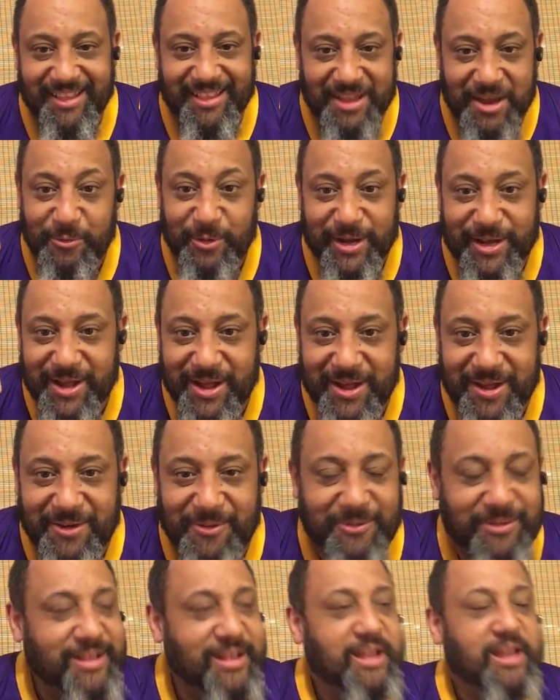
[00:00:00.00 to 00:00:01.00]
There we
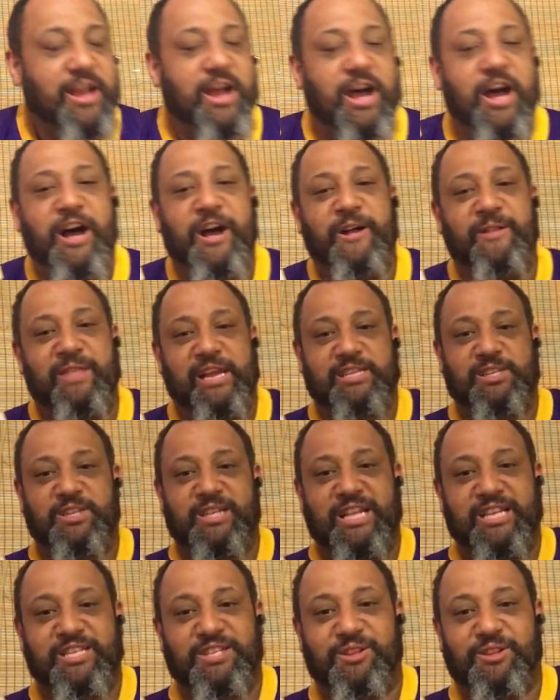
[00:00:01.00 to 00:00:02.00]
go. That's
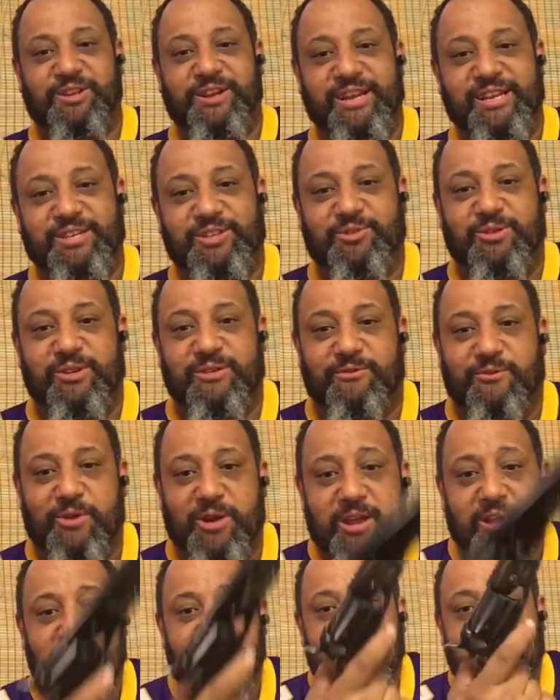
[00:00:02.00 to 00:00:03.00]
a little history
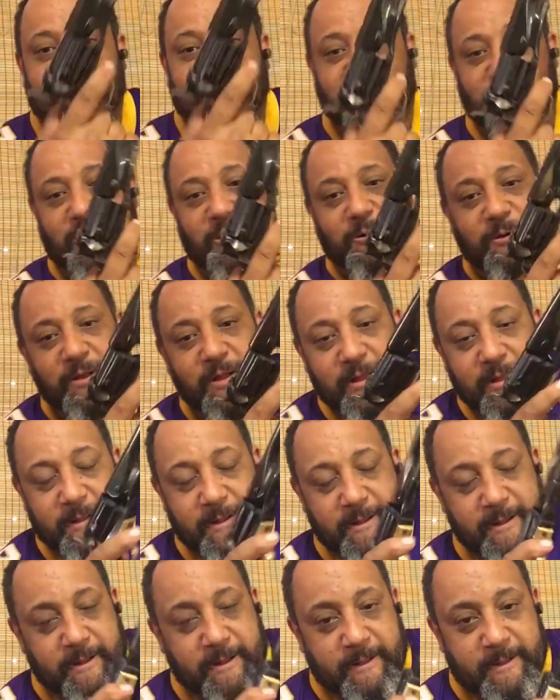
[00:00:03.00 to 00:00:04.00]
for you. So
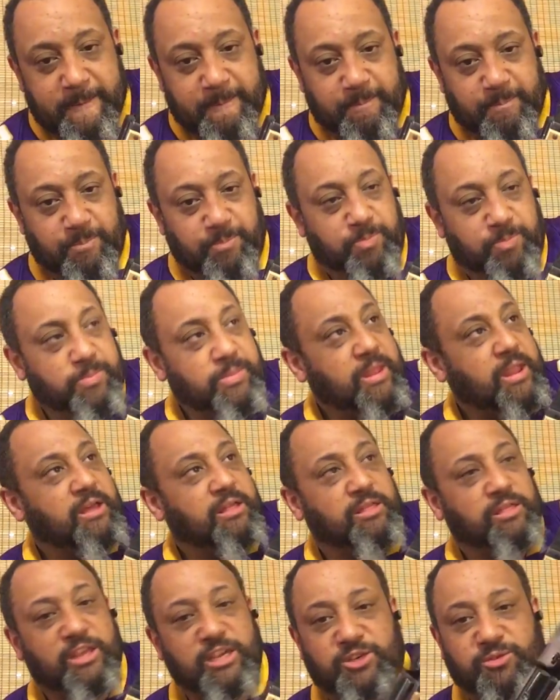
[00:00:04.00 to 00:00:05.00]

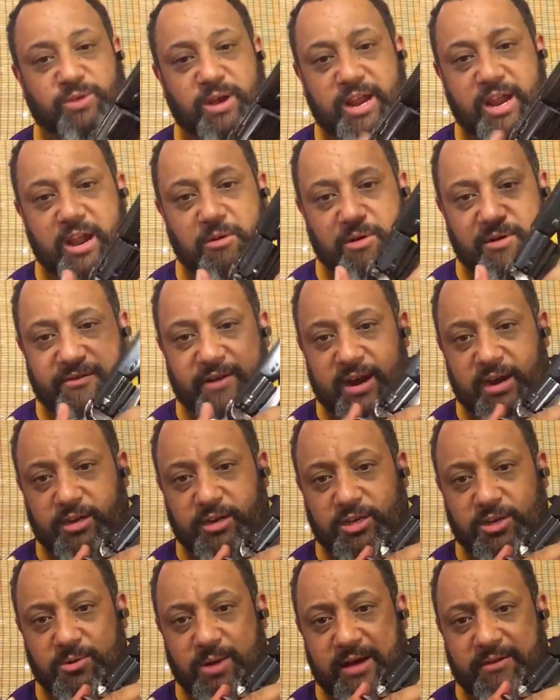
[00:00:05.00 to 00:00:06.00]
this right here will fire
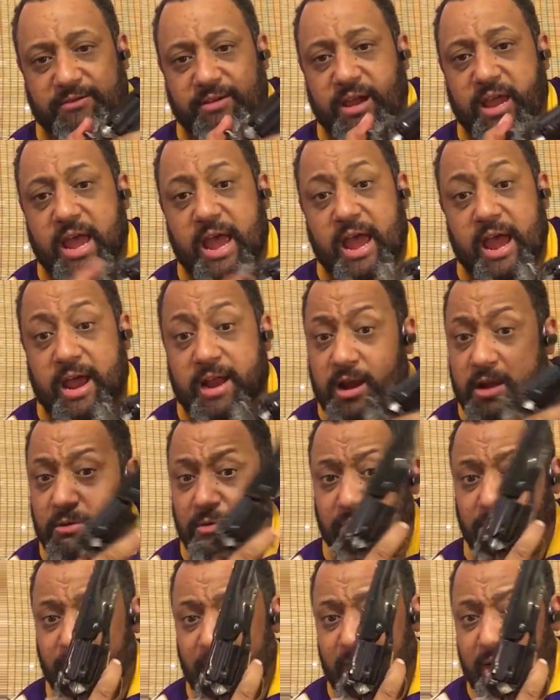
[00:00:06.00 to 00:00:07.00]
2F and it
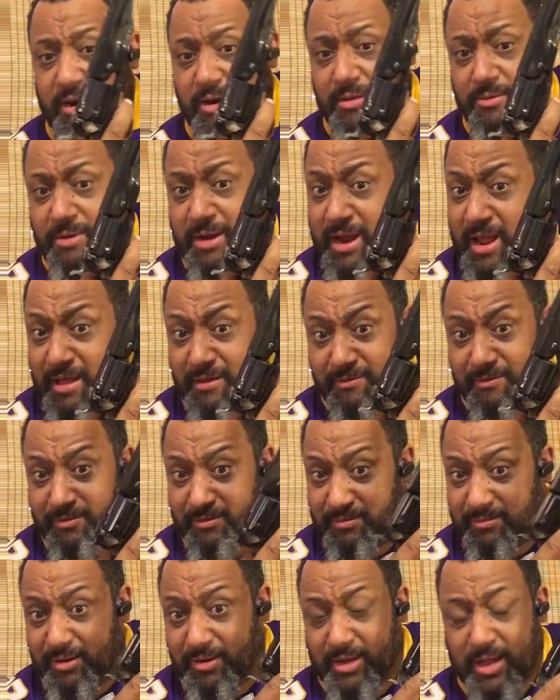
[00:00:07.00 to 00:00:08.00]
will fire 3F.
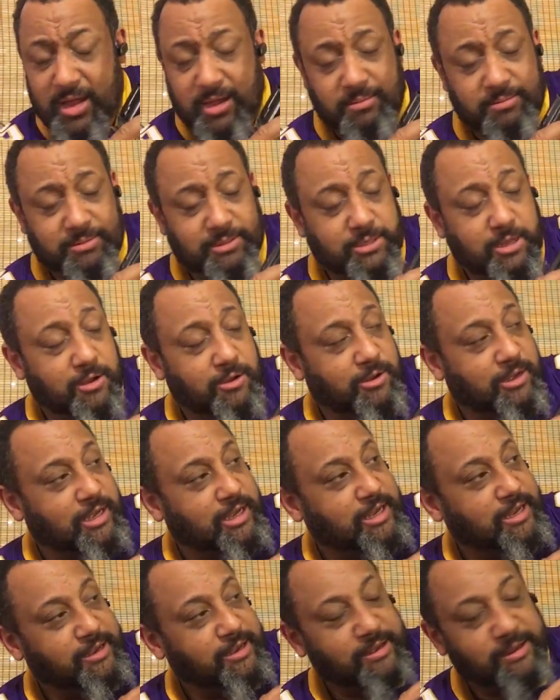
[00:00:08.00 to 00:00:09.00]
Okay, so
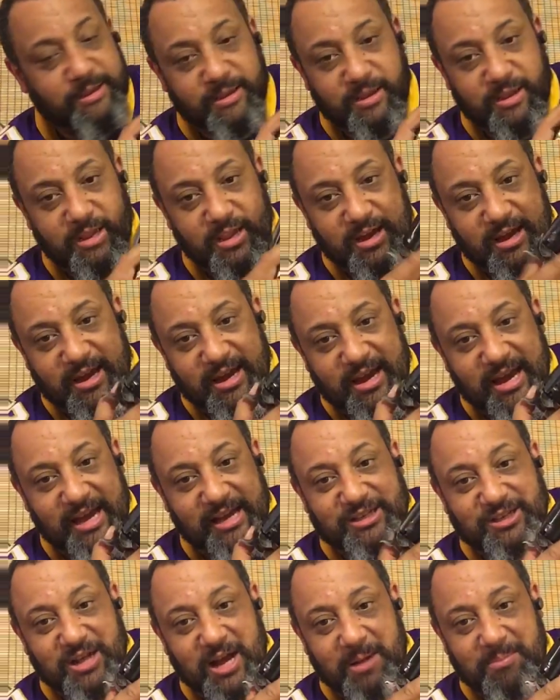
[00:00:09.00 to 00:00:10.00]

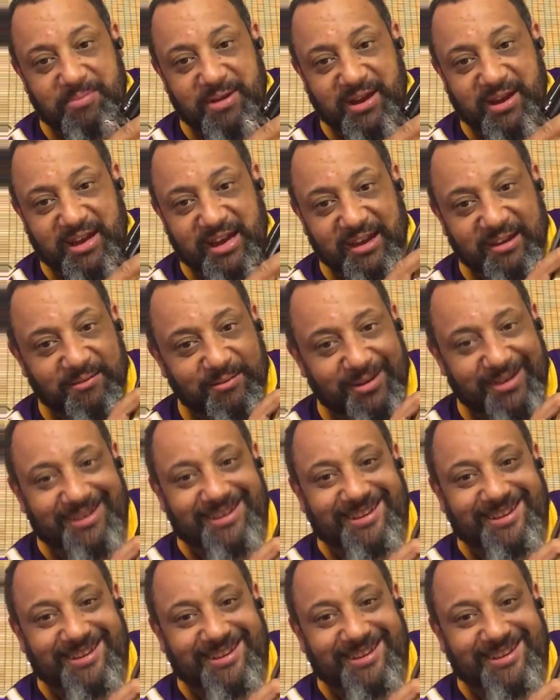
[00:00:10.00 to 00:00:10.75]
it's not picky.